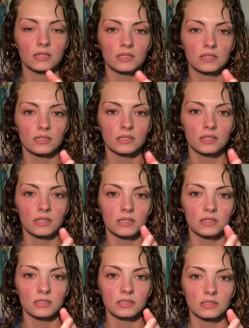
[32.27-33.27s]

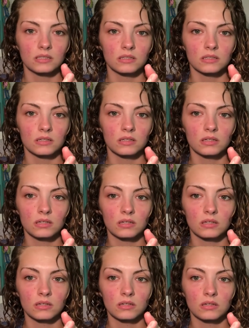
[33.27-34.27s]

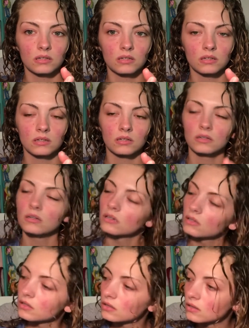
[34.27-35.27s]

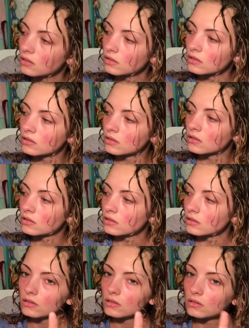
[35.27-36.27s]

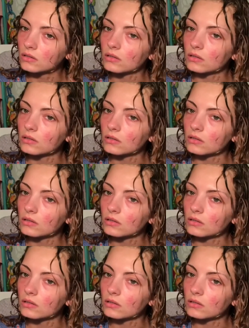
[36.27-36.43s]
No one is speaking in this clip.